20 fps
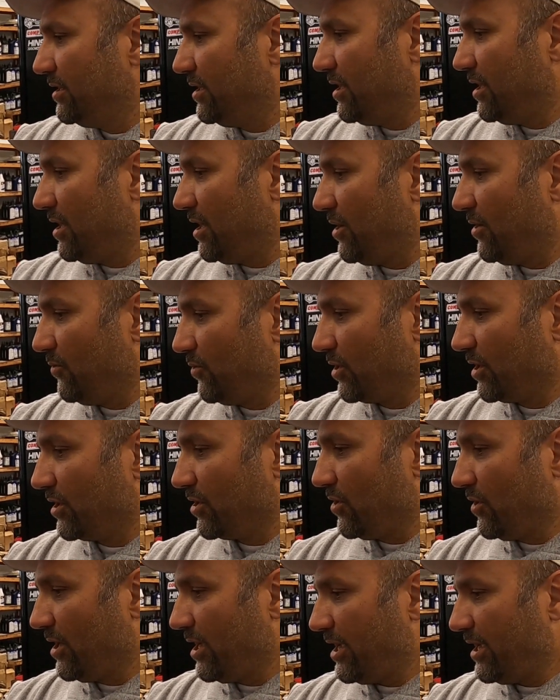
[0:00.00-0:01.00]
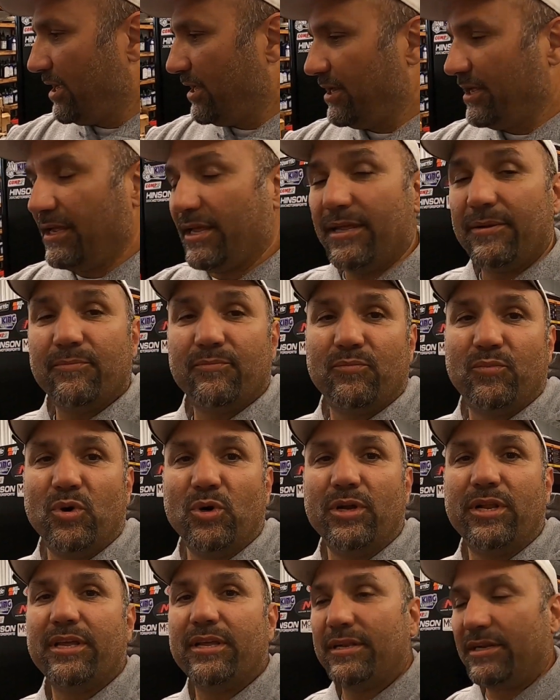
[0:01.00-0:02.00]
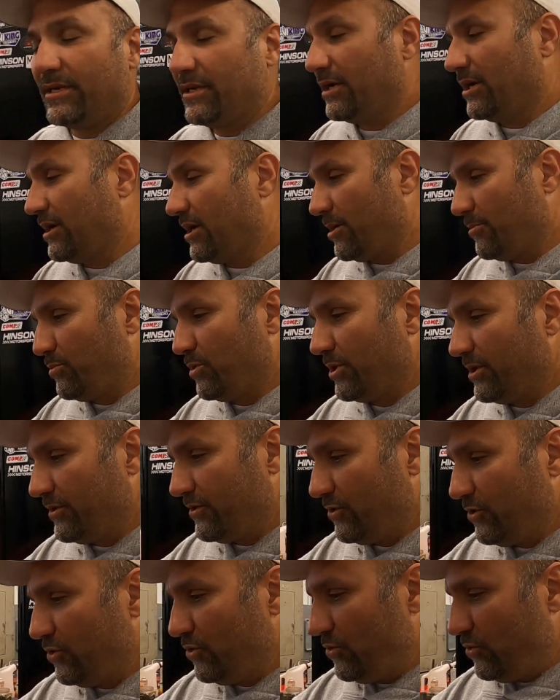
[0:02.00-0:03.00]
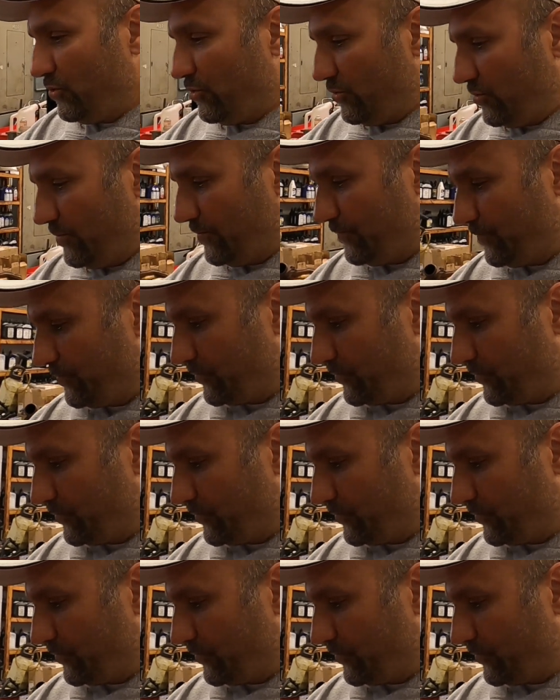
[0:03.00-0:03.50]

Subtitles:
We're gonna go ahead and put in the new